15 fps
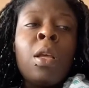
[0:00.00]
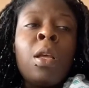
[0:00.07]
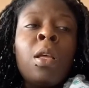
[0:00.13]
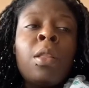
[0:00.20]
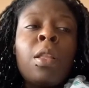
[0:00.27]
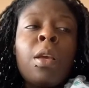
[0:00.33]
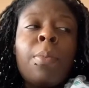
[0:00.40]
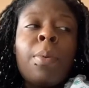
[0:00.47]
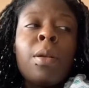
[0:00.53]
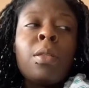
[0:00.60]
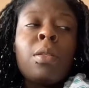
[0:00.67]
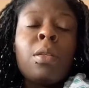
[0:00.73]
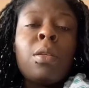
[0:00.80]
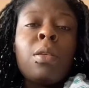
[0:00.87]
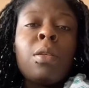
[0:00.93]
They're about
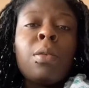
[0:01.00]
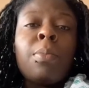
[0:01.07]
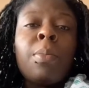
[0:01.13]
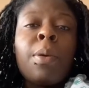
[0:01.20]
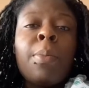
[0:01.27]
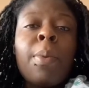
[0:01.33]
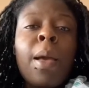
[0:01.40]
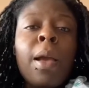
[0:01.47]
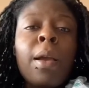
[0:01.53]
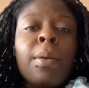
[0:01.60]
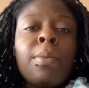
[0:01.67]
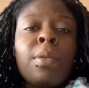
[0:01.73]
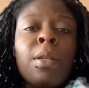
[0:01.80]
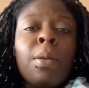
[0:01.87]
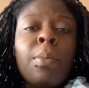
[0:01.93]
to hook me back
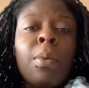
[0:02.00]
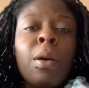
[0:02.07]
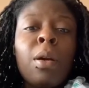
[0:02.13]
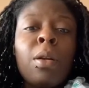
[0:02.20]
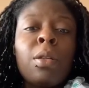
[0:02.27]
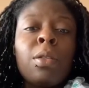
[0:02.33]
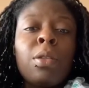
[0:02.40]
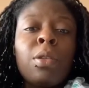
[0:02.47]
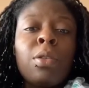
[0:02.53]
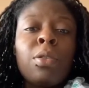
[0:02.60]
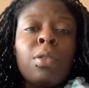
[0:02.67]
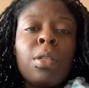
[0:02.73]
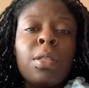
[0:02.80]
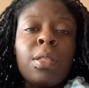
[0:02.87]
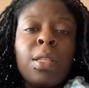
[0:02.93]
up to the
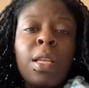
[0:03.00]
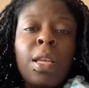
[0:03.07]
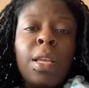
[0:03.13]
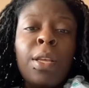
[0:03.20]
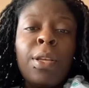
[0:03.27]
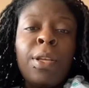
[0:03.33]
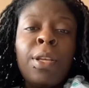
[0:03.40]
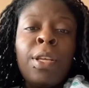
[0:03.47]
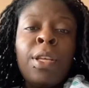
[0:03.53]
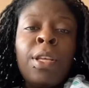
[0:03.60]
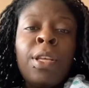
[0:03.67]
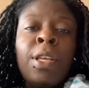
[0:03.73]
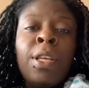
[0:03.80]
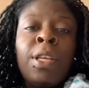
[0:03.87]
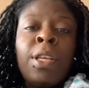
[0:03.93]
monitors to see
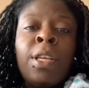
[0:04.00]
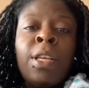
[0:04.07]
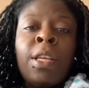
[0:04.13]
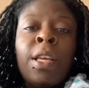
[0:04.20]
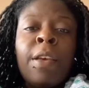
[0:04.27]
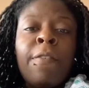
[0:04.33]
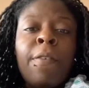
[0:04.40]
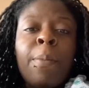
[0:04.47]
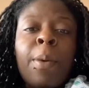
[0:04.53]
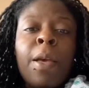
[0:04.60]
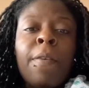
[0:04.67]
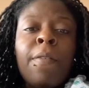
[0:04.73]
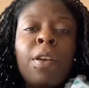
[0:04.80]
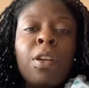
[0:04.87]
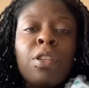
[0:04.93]
if I'm
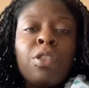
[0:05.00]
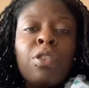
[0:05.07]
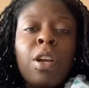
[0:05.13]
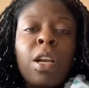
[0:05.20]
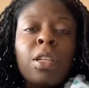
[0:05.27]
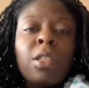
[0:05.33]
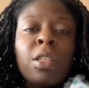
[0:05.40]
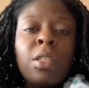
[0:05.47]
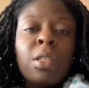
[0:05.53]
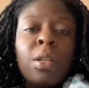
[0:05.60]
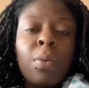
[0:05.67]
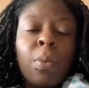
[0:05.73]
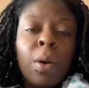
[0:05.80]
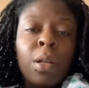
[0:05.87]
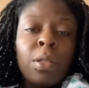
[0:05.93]
having contractions
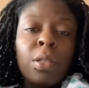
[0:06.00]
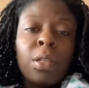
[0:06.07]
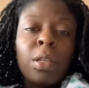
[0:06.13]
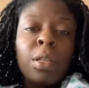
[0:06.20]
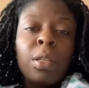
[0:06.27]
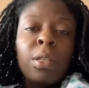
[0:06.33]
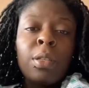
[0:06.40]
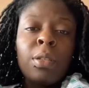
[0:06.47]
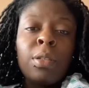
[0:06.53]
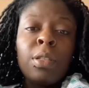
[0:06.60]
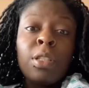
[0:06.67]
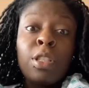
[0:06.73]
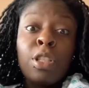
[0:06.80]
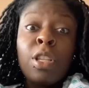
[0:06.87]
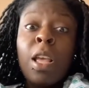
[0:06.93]
and watching
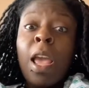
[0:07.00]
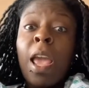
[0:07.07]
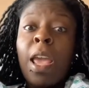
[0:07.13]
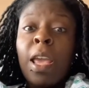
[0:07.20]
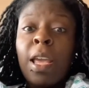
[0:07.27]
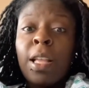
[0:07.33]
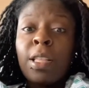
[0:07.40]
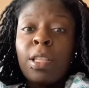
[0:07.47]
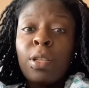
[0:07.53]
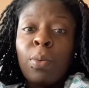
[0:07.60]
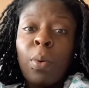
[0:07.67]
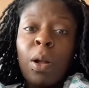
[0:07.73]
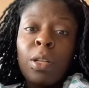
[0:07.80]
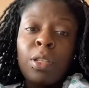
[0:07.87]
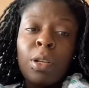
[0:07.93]
and to
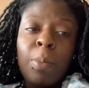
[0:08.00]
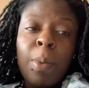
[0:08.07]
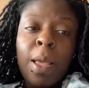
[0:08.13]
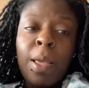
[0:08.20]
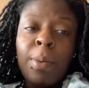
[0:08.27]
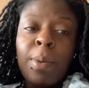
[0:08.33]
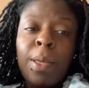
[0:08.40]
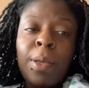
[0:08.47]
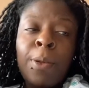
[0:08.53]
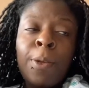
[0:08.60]
watch the baby.